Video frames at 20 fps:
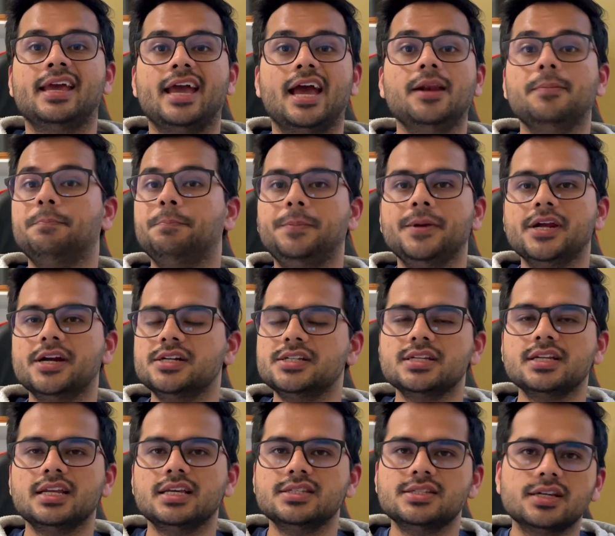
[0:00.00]
And
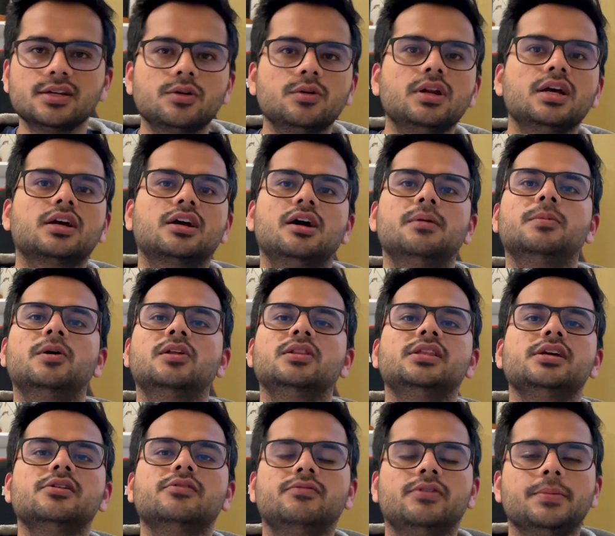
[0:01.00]
Pearson isn't going to come on
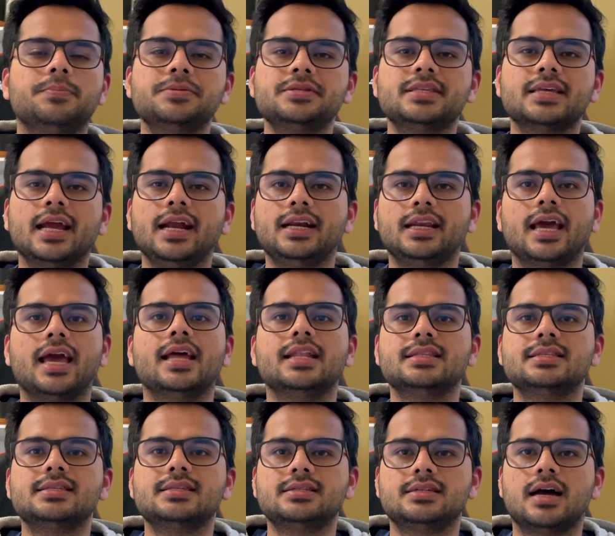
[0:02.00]
their website
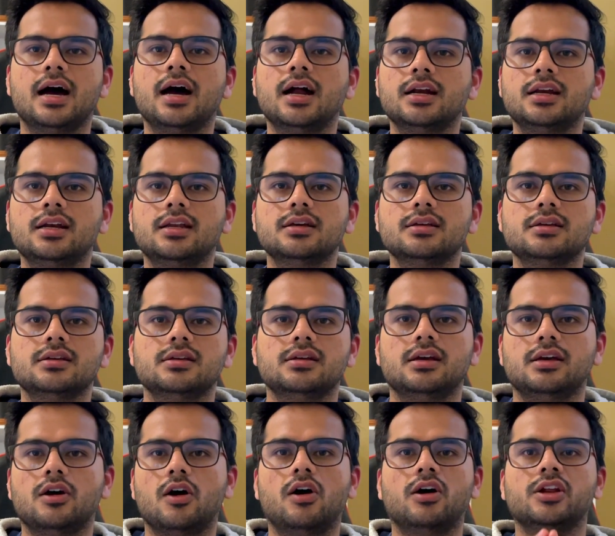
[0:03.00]
and start
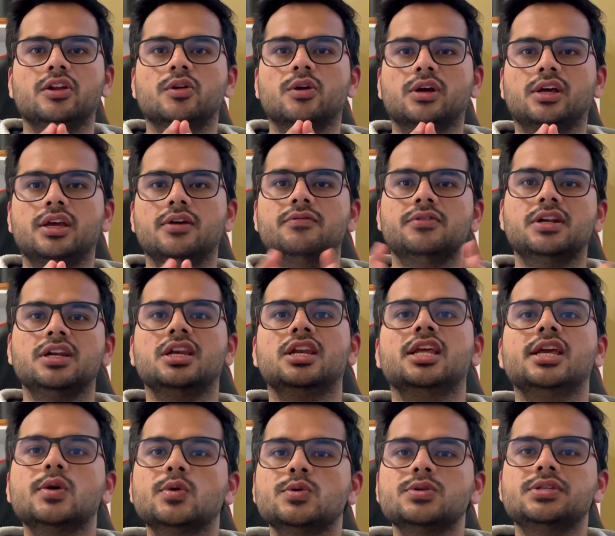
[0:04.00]
or, you know, give a
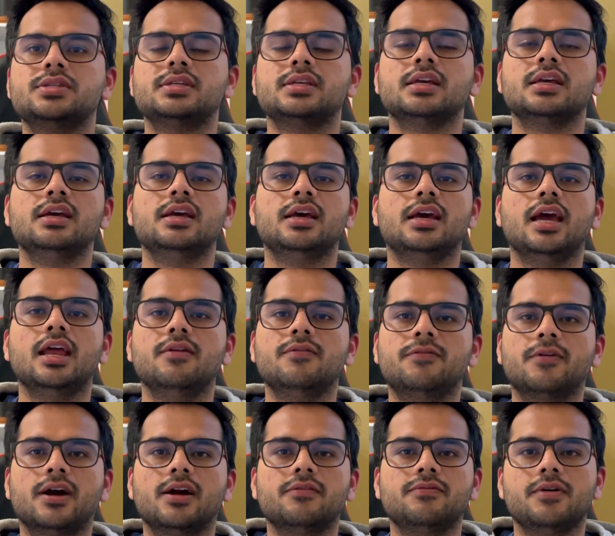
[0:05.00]
news in
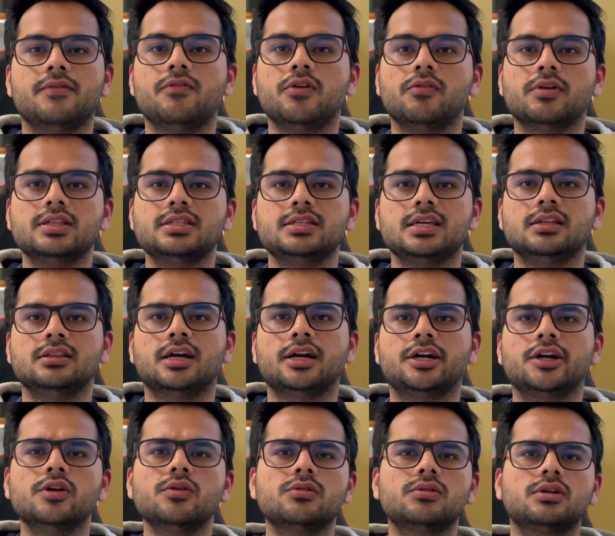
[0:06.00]
front of everyone saying
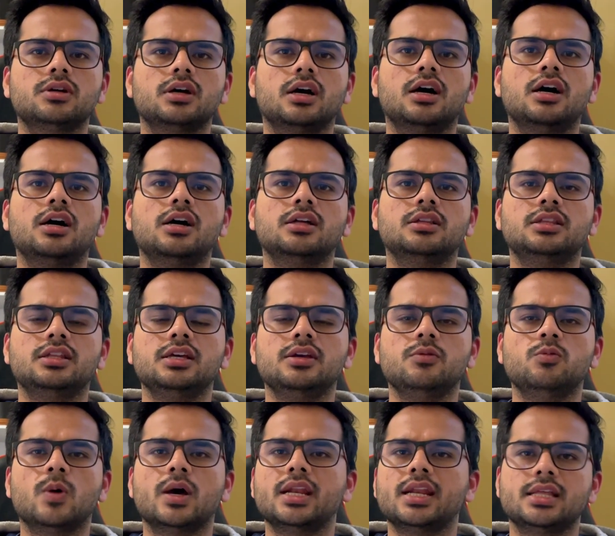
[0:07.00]
that, look, uh, the
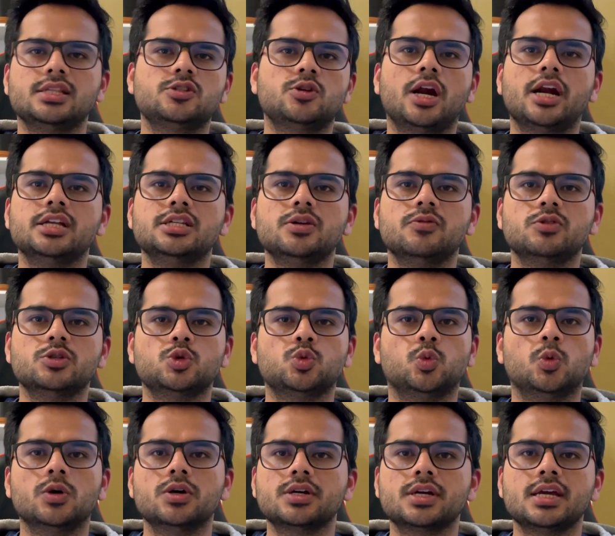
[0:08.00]
one line strategy was
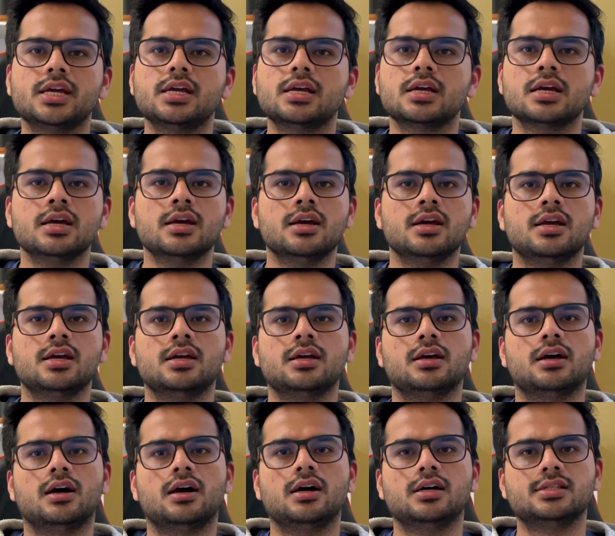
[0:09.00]
working.
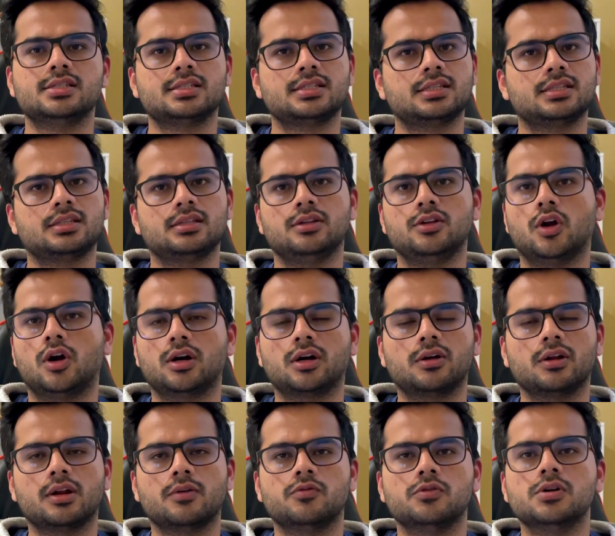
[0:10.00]
Uh, it's not
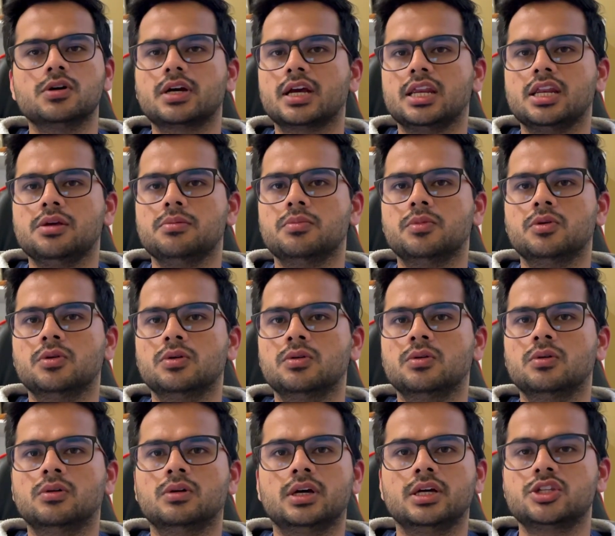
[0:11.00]
going to work
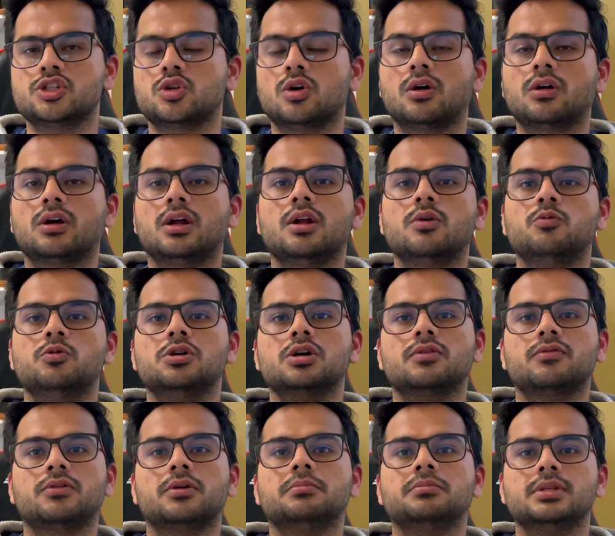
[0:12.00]
anymore. It's not going to
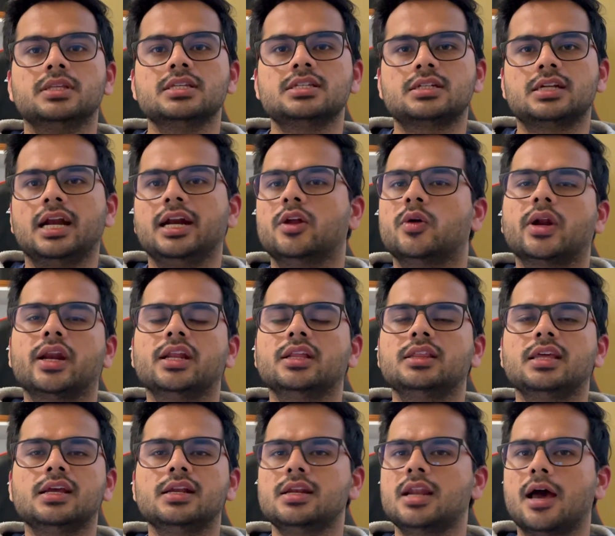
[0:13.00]
work from this date or anything.